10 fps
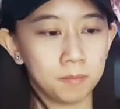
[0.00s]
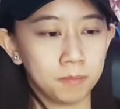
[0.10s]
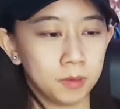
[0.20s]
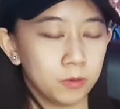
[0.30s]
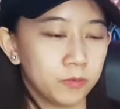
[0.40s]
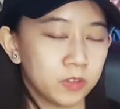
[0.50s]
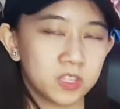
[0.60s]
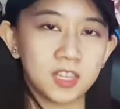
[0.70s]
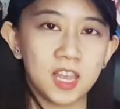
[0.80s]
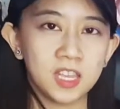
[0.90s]
Beautiful
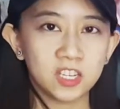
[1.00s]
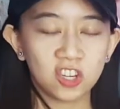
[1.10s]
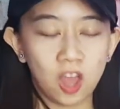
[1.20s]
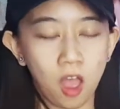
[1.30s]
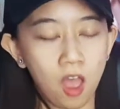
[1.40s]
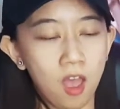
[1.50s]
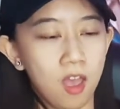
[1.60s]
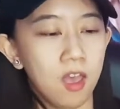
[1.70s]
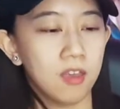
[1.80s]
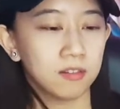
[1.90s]

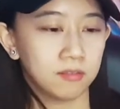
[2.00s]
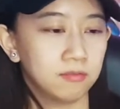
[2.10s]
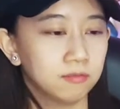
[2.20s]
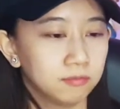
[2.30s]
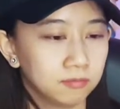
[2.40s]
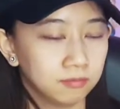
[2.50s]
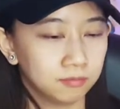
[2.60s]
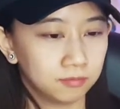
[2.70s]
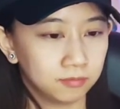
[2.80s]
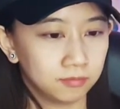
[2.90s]
sunshine.
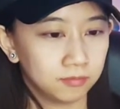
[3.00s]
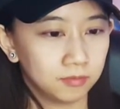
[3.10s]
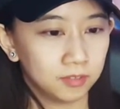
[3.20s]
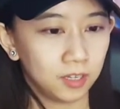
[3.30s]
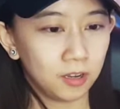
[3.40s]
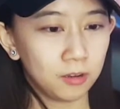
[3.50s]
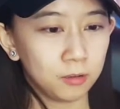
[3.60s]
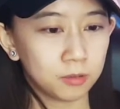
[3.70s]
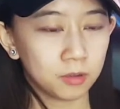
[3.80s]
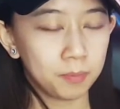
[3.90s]

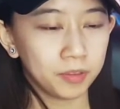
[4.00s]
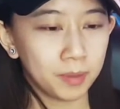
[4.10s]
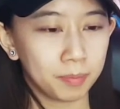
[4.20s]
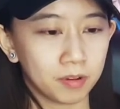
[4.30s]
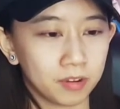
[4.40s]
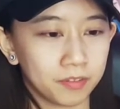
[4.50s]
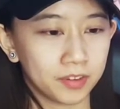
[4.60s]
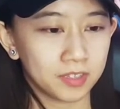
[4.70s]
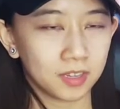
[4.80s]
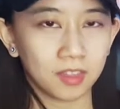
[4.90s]
Oh, don't put that book on your
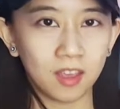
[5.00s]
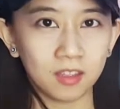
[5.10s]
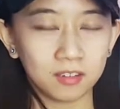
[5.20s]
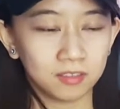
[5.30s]
face like that.